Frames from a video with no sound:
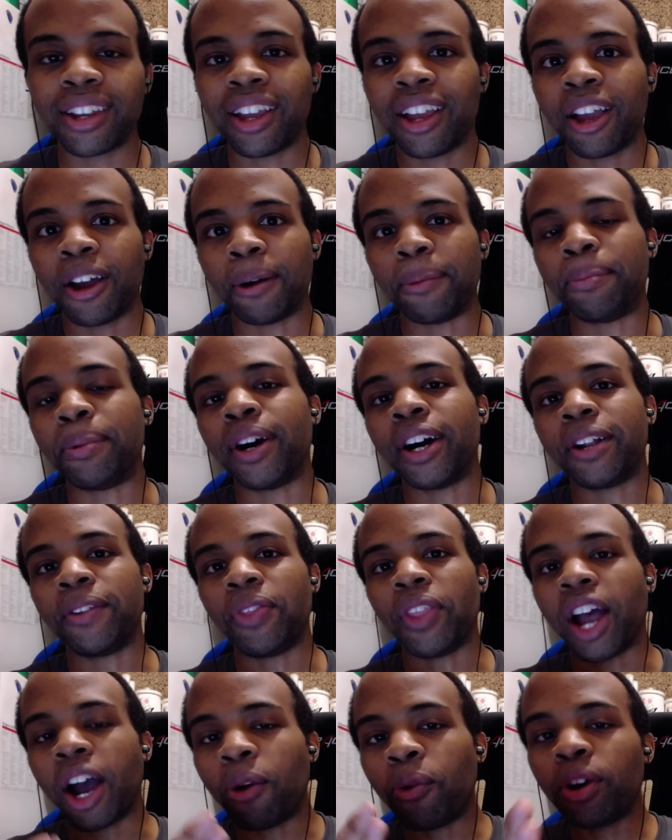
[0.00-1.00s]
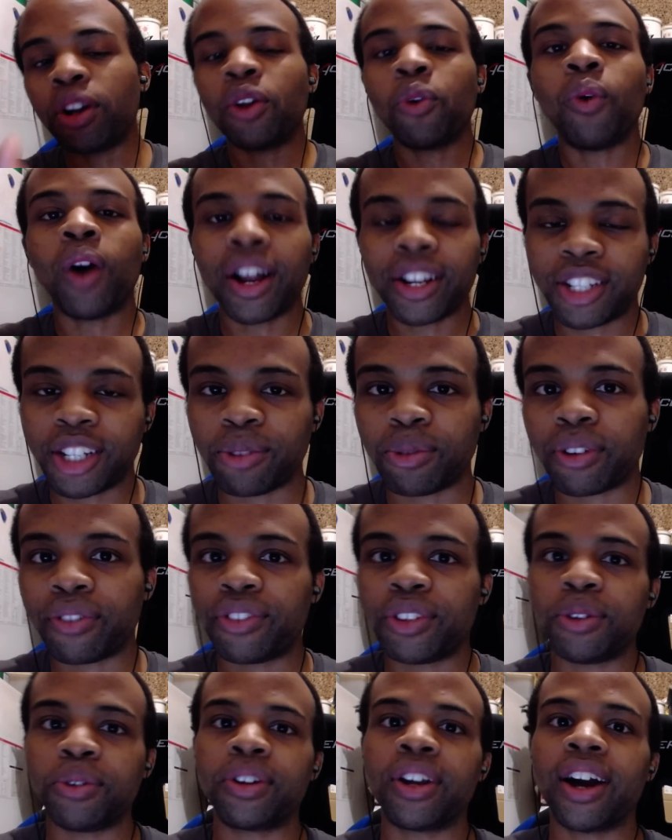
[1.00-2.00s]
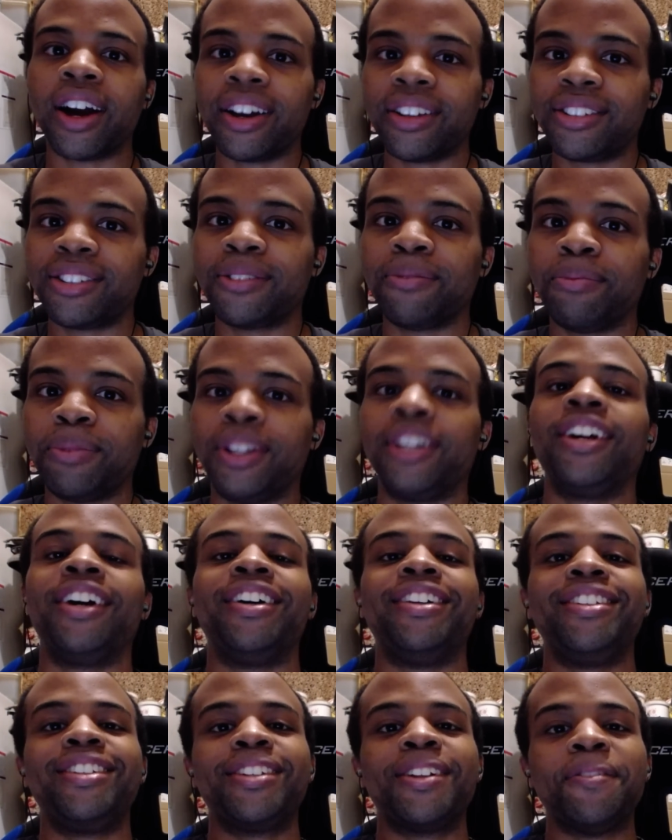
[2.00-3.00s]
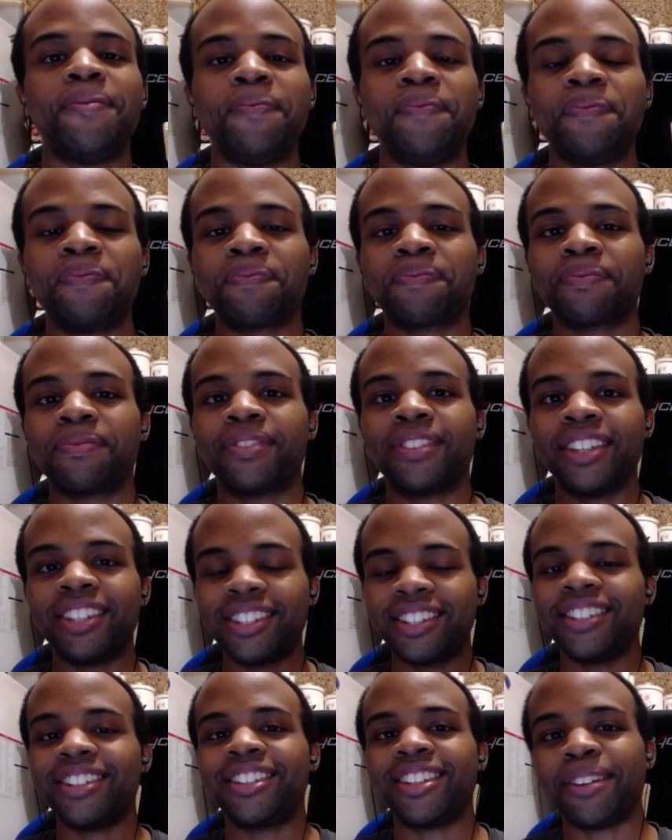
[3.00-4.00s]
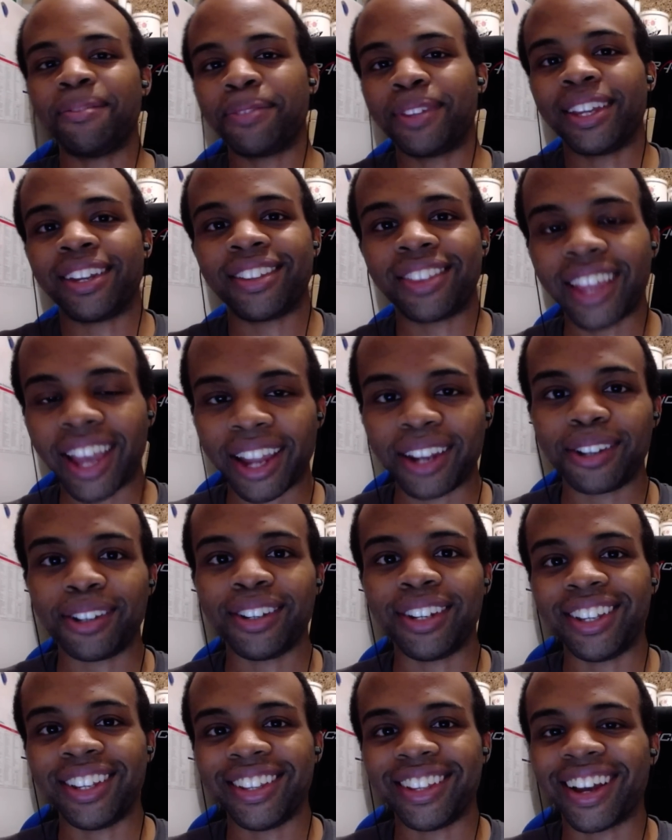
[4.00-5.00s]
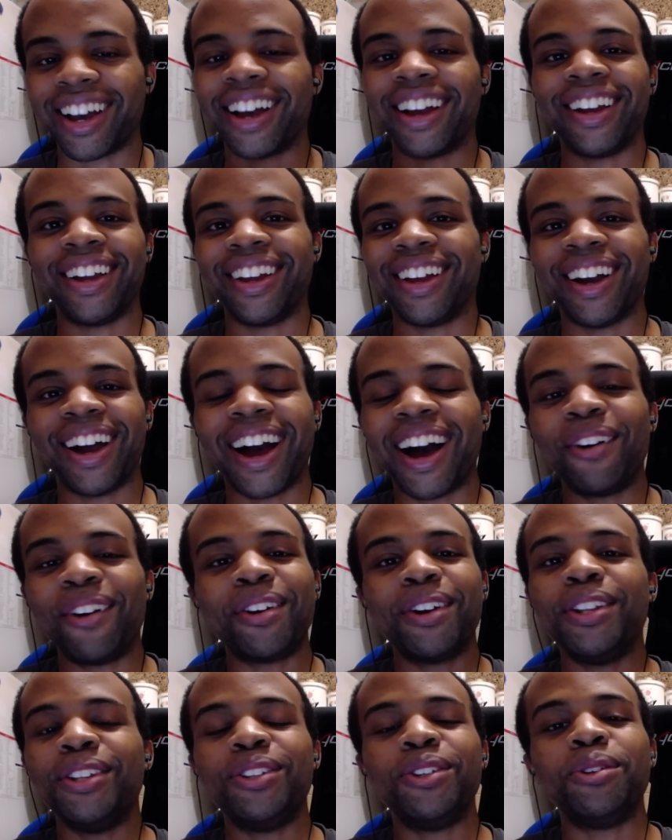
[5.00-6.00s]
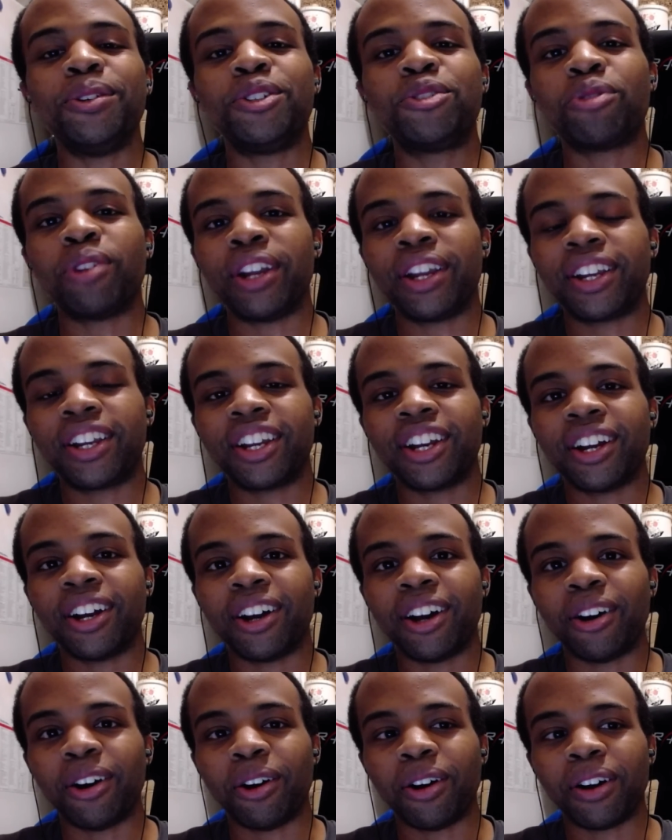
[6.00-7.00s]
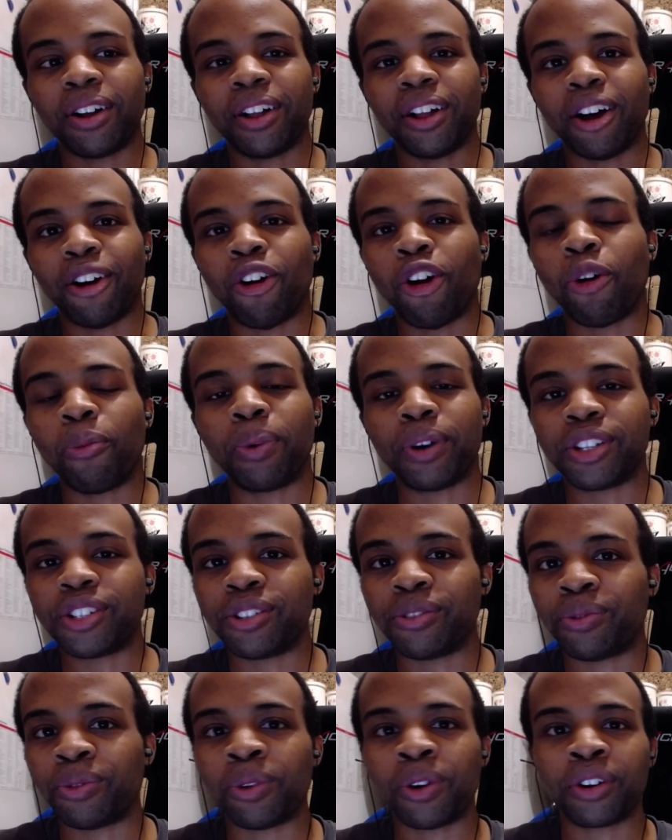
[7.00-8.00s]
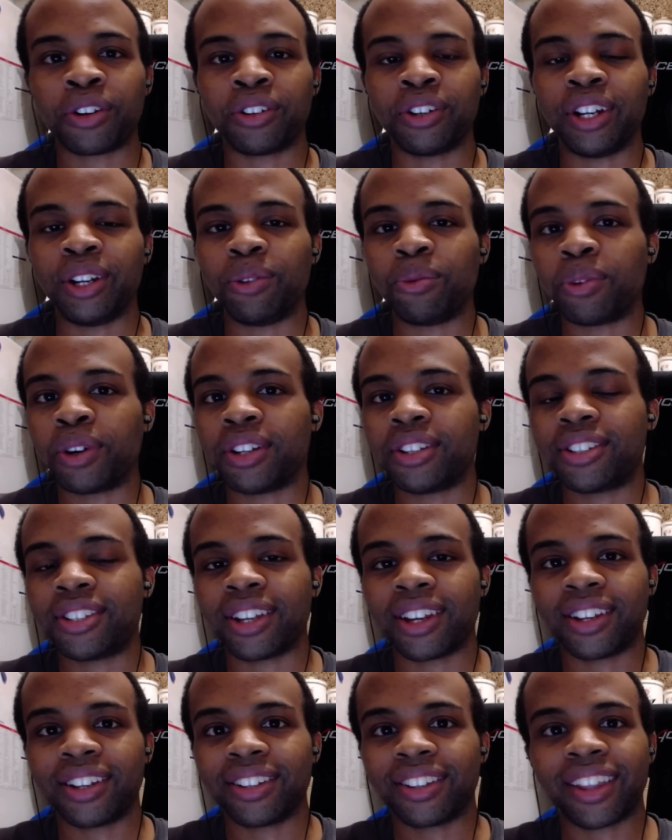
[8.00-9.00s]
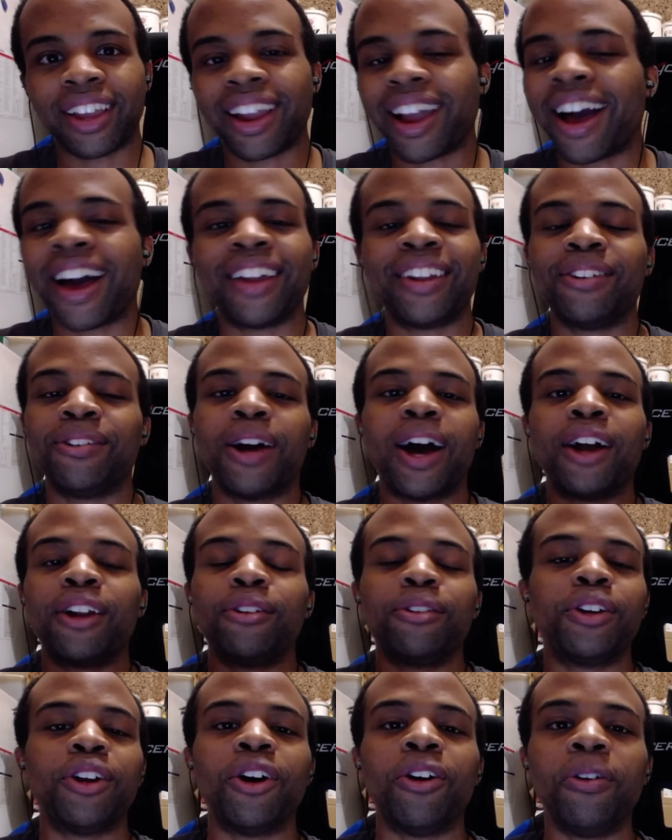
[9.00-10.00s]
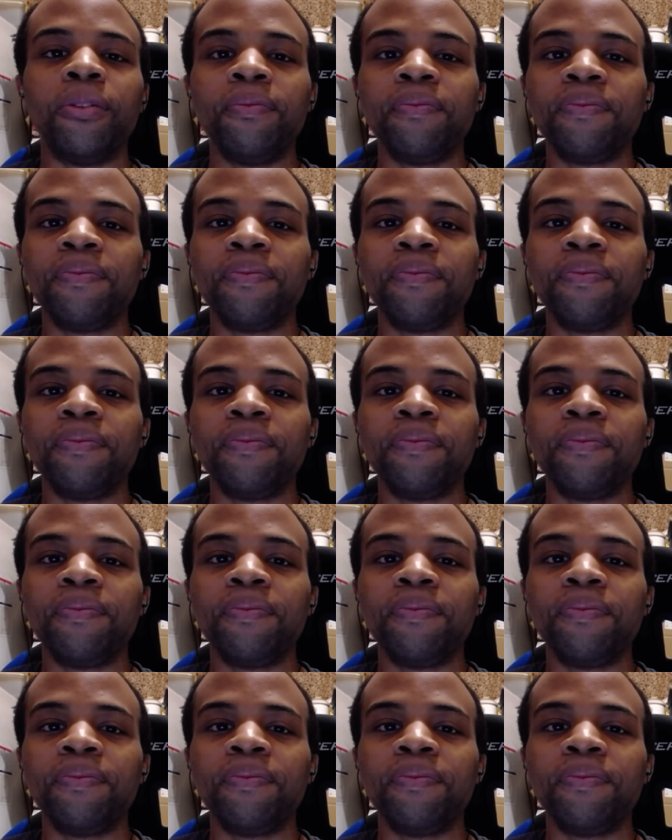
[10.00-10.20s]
but I want to watch it with you guys because this is something that I how can you drink a whole bunch of water in 1 second? Like I don't, I don't know